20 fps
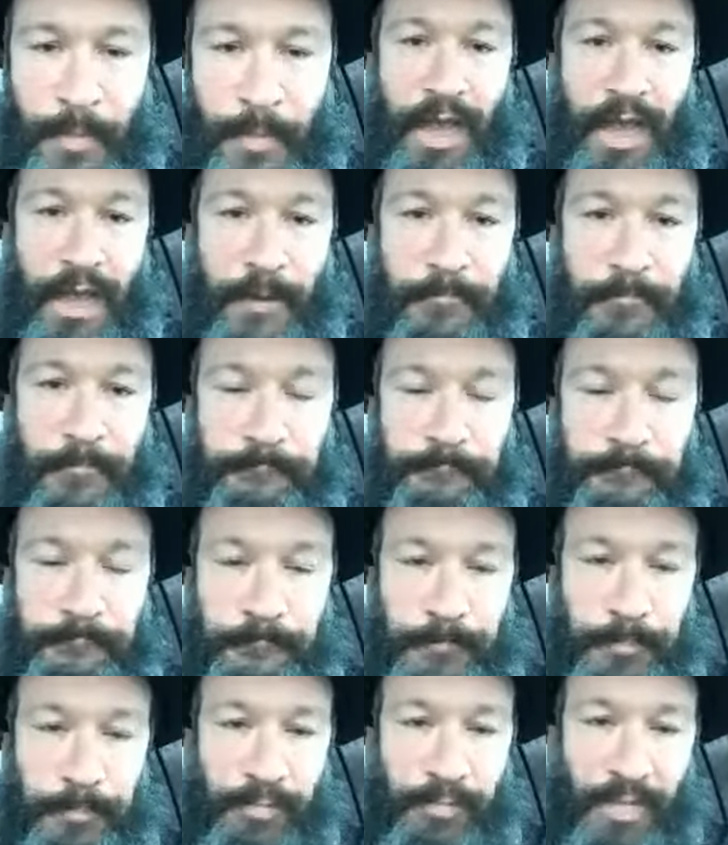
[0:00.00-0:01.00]
And
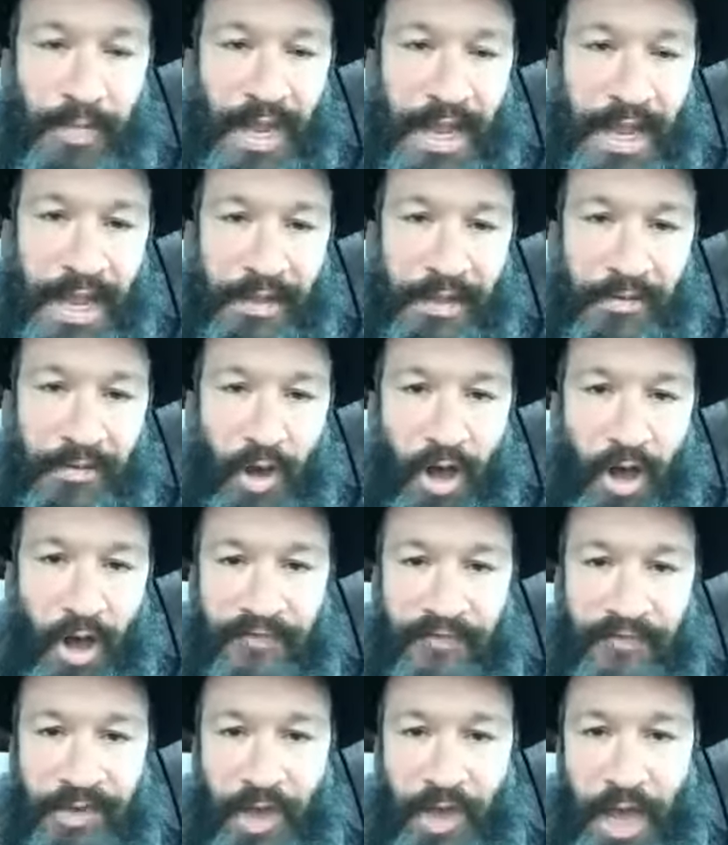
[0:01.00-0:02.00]

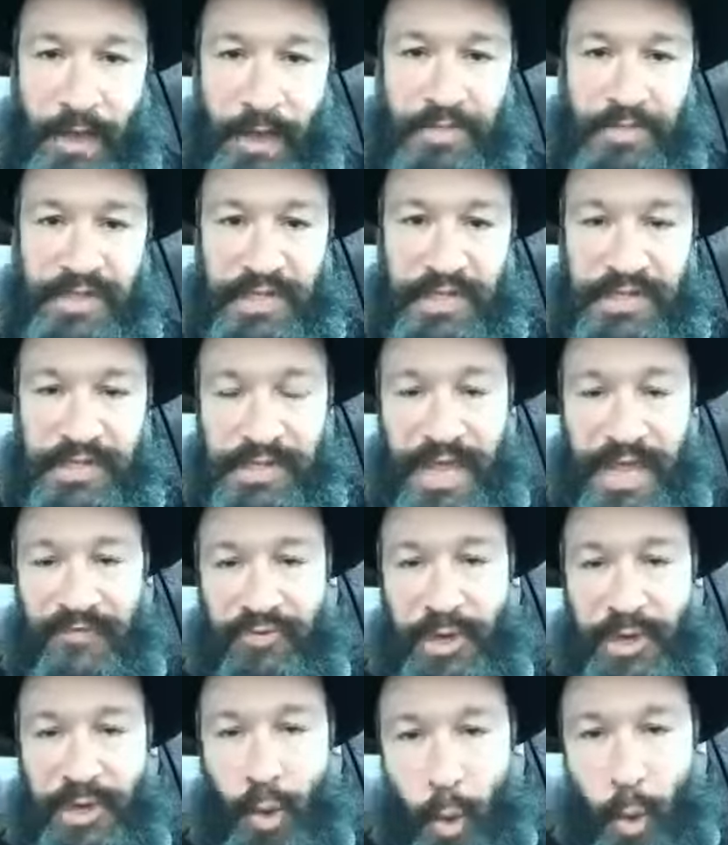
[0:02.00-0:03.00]
oftentimes it's
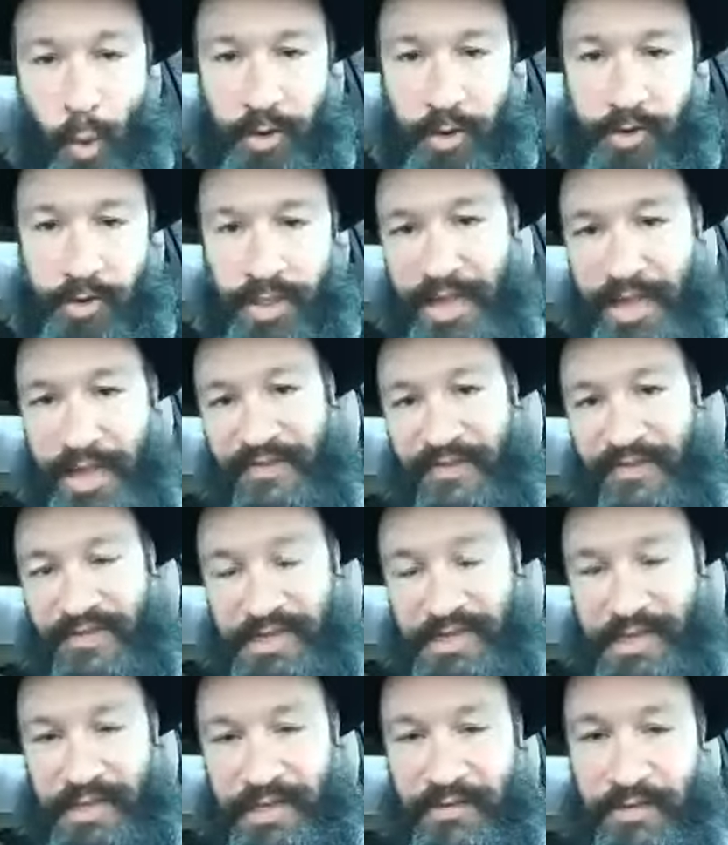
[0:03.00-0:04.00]
every quarter that I
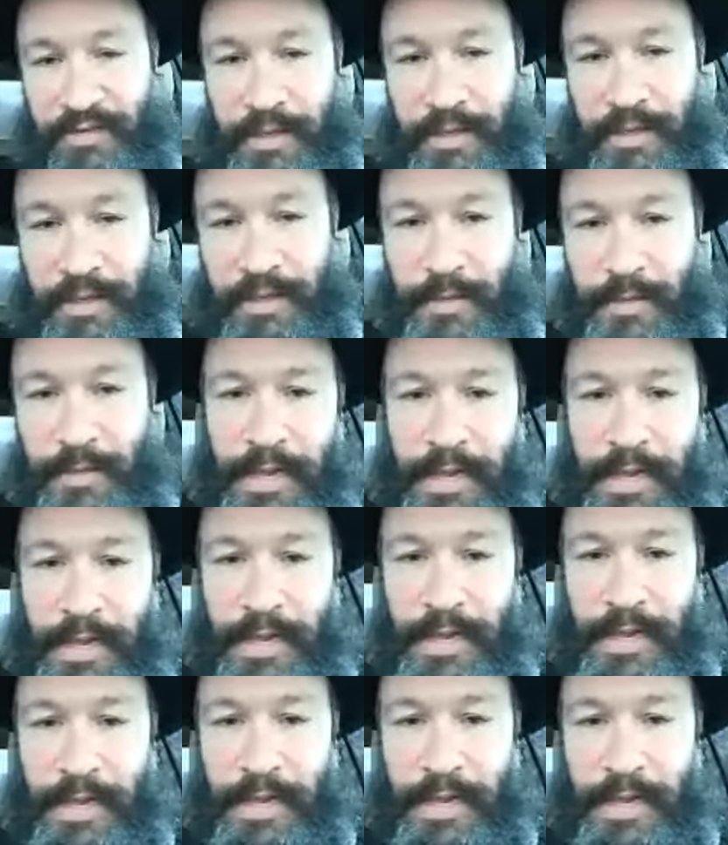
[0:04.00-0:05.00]
visit. We
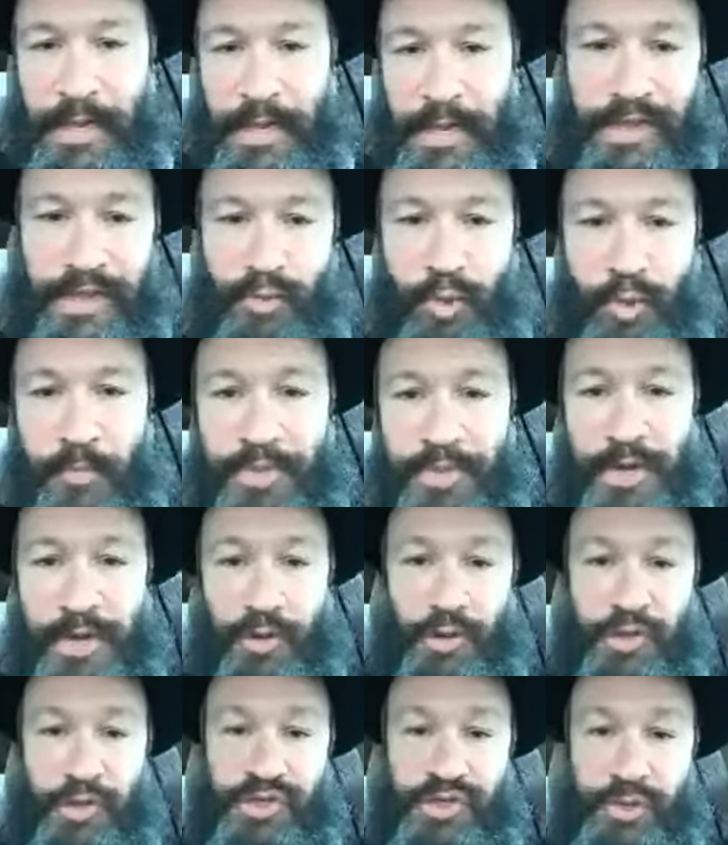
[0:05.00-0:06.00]
also send
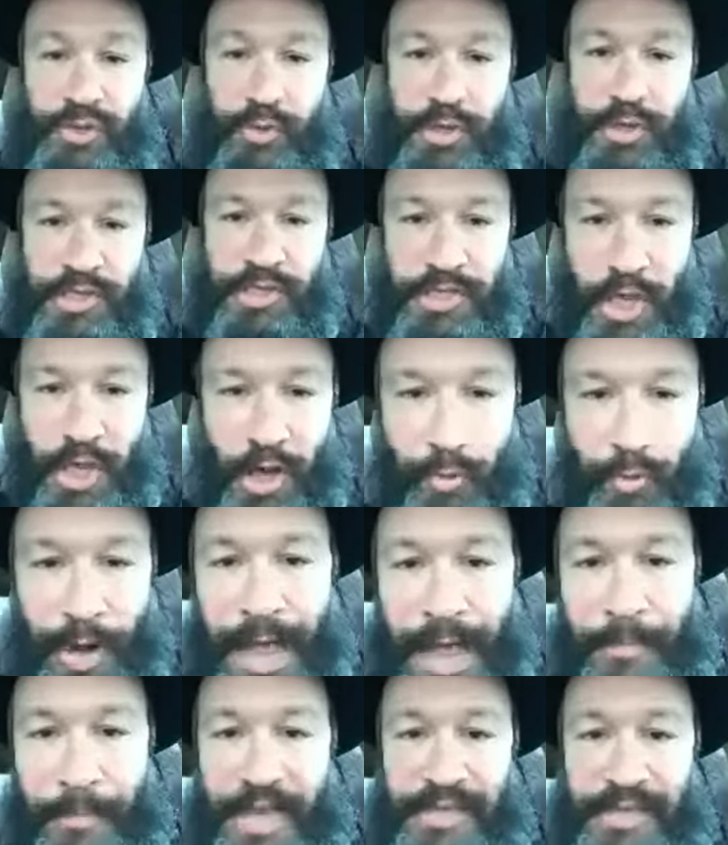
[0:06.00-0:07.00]
rabbinical students, young
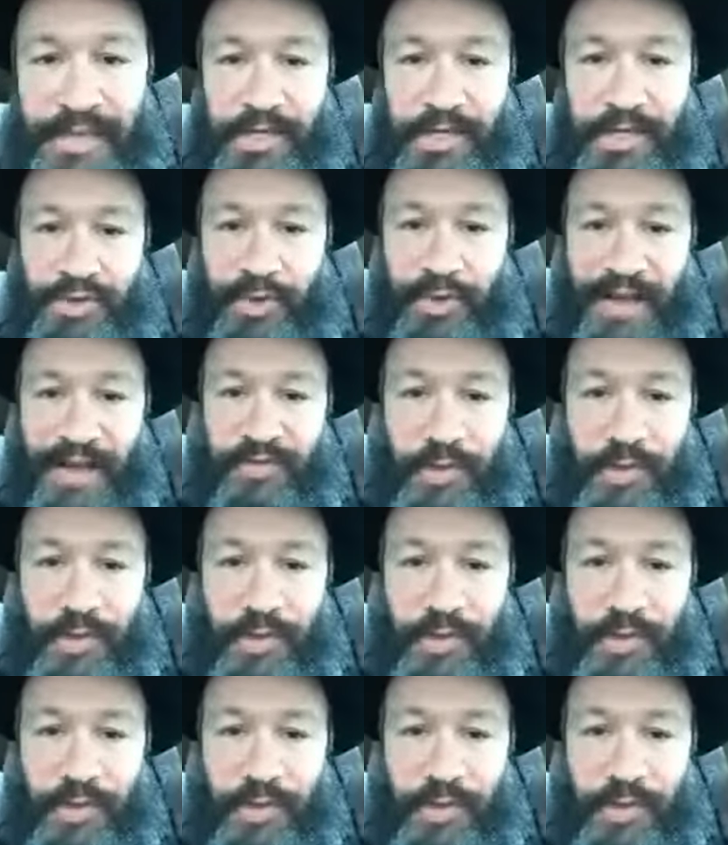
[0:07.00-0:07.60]
rabbis, to travel